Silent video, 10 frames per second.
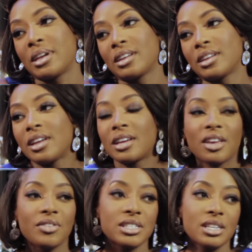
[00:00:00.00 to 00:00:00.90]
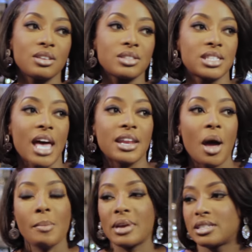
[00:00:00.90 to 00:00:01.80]
You're very welcome. Give us a little sign
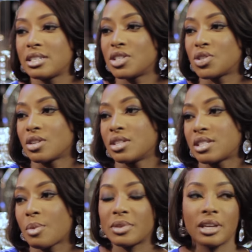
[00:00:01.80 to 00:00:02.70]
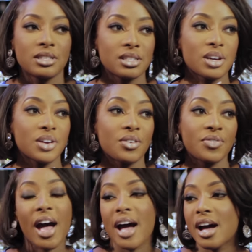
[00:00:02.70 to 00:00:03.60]
out message or something to tell your
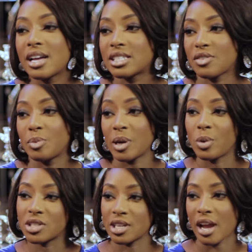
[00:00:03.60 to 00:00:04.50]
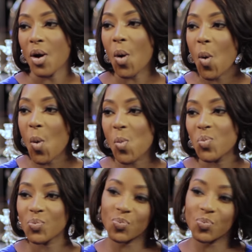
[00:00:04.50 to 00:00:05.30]
fans, everybody watching at home.